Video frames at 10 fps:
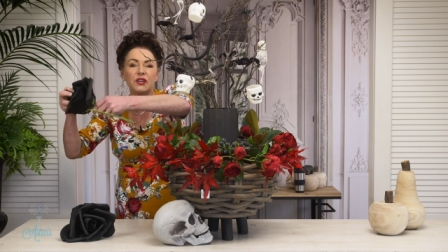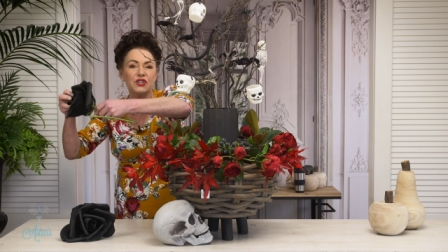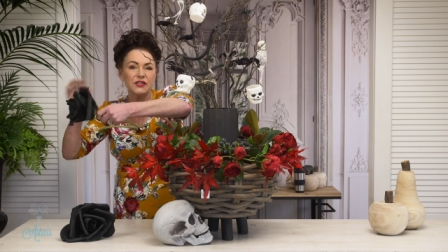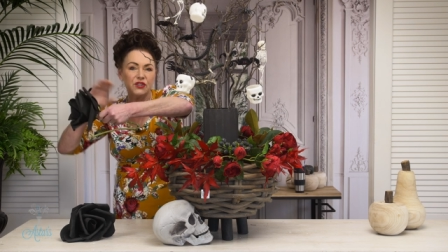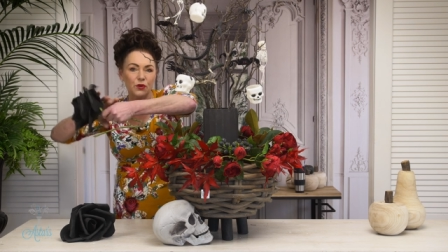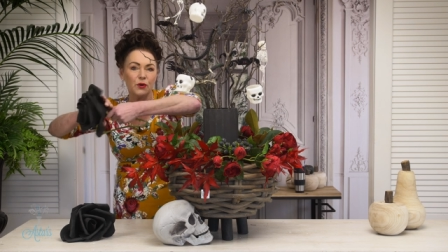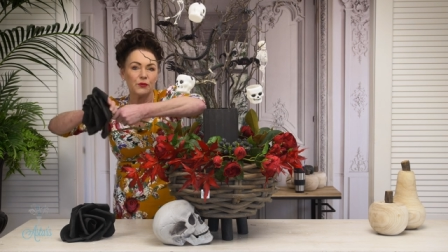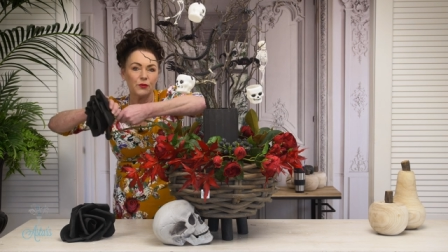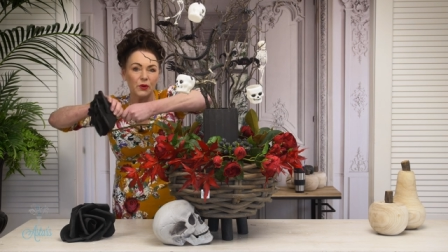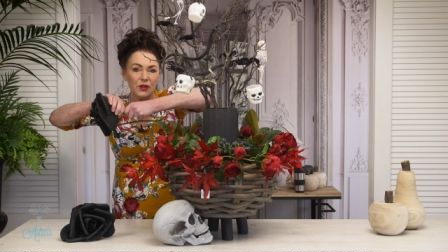I just do it?
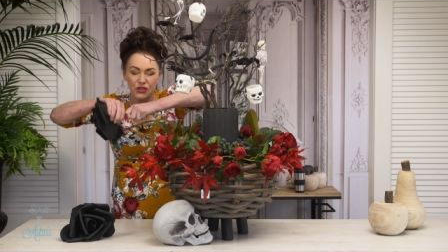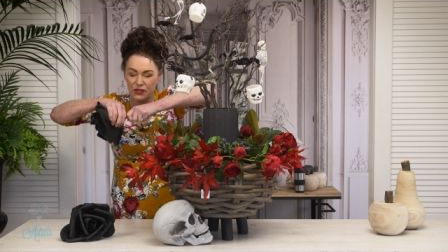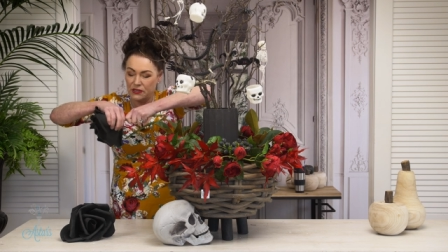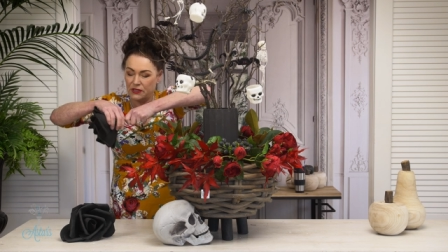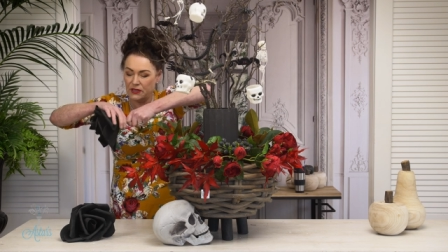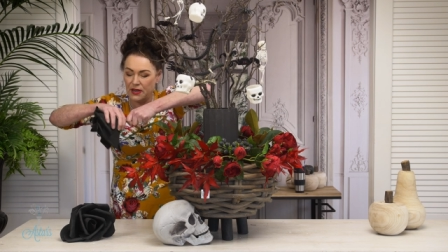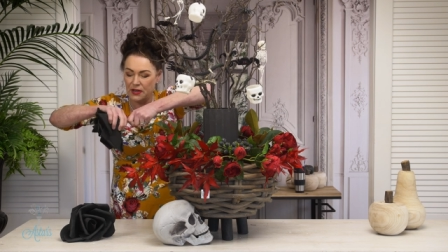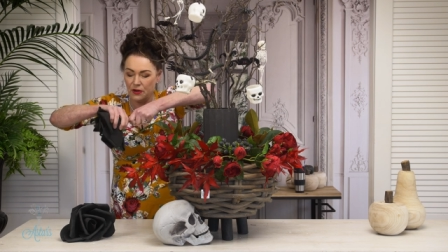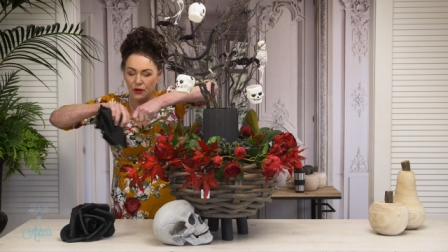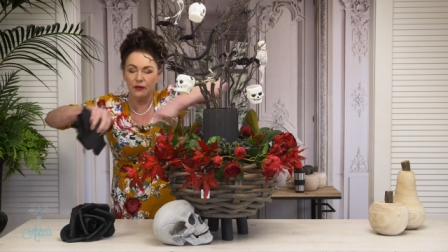Will I just
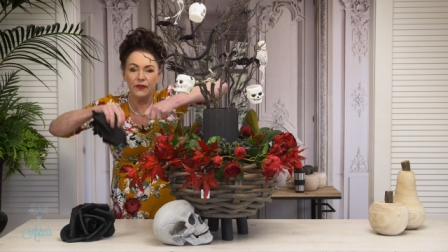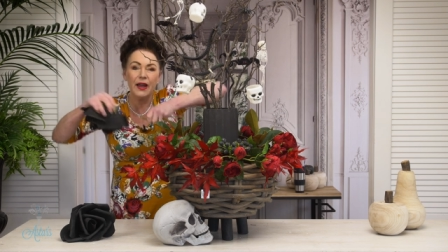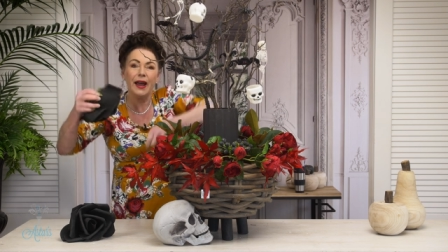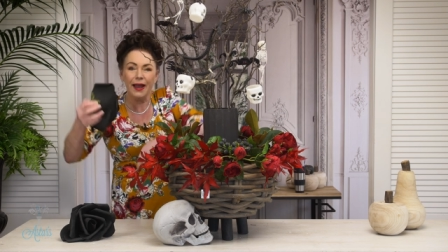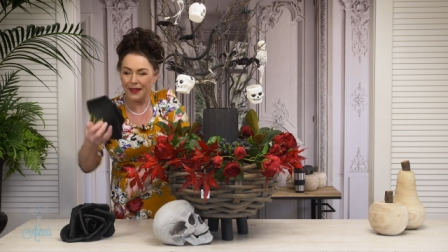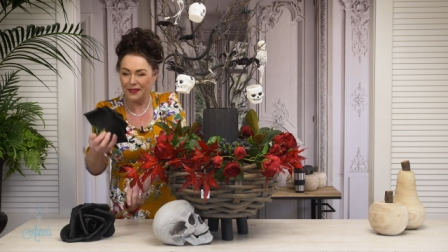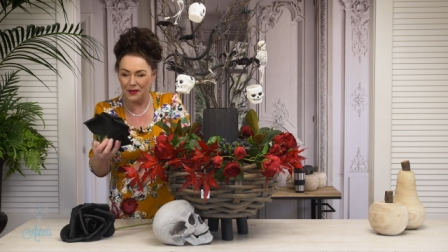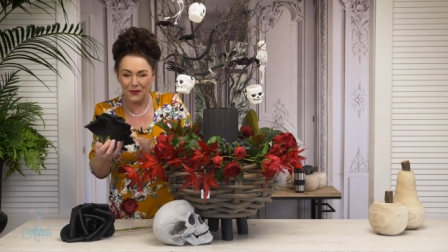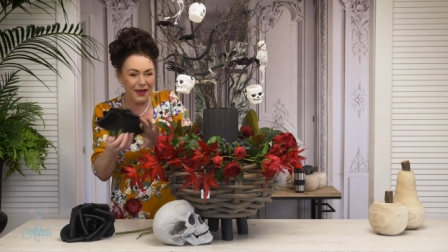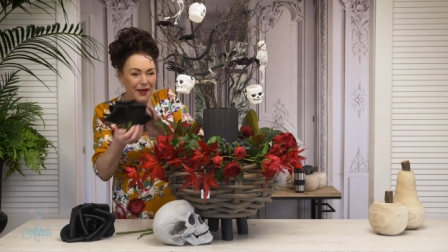take it off? Ah,
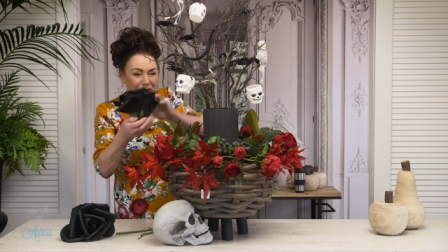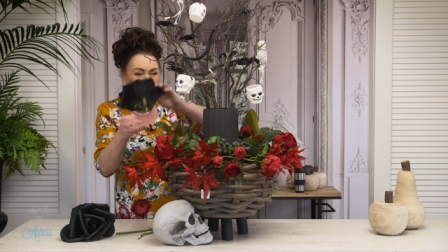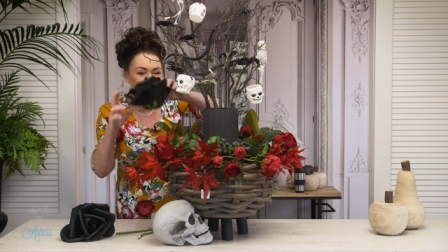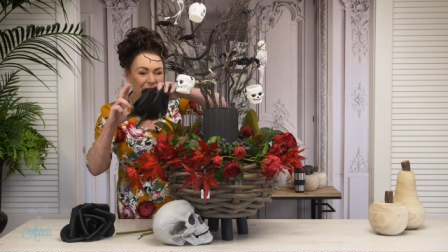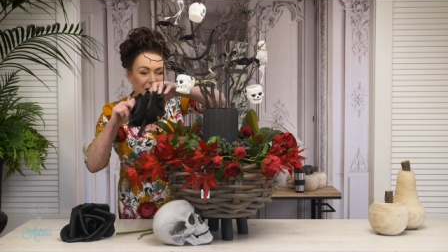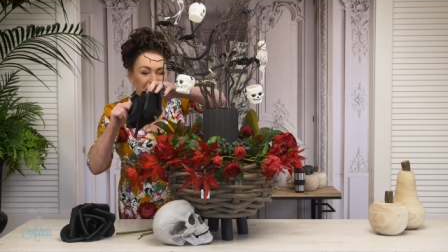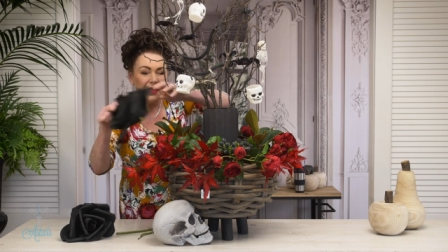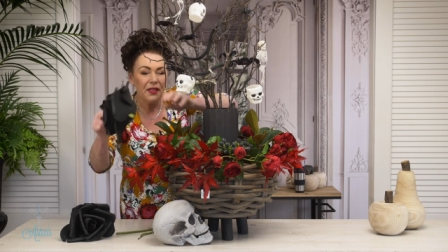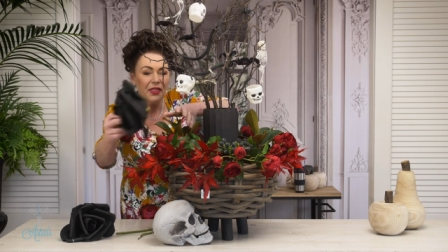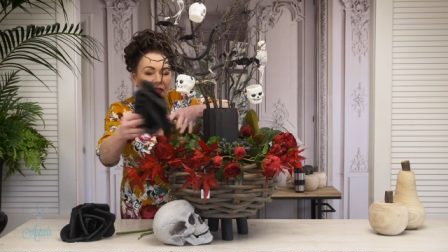yeah
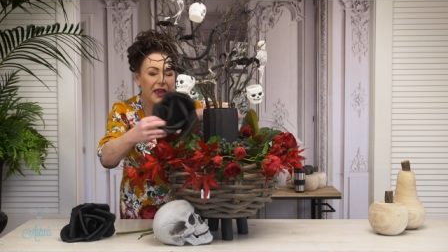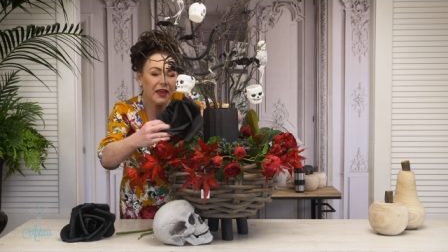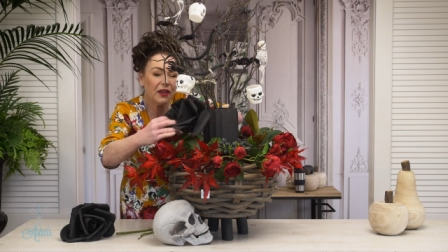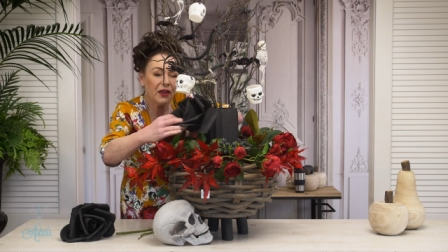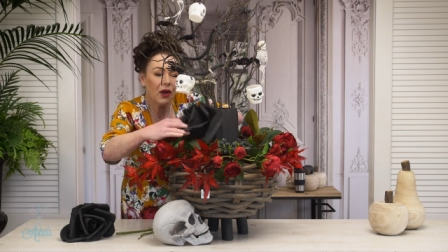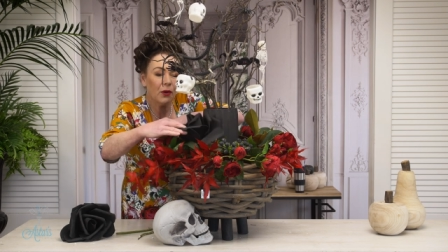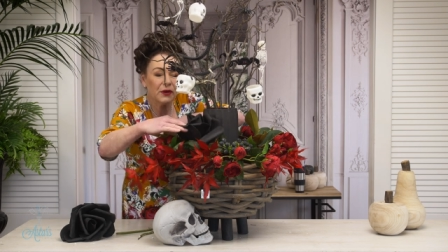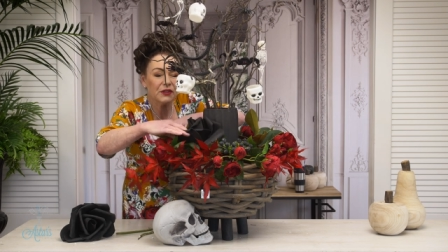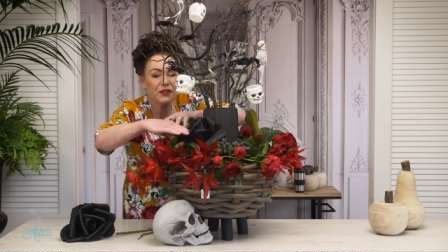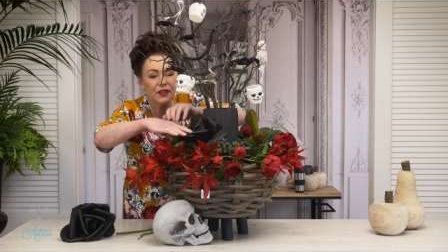that can go into